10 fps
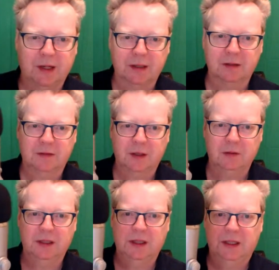
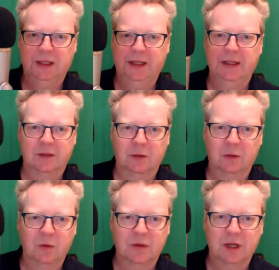microphone, it
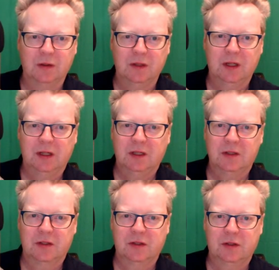is also
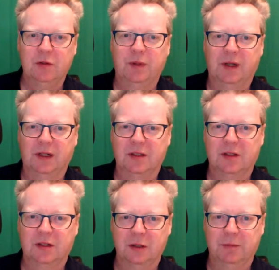super,
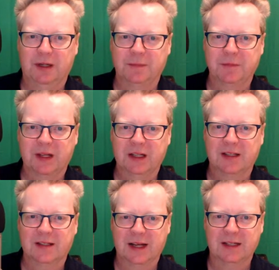super
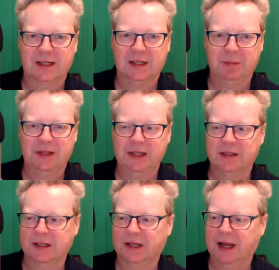aesthetically
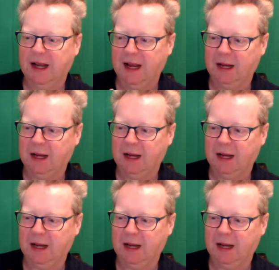pleasing.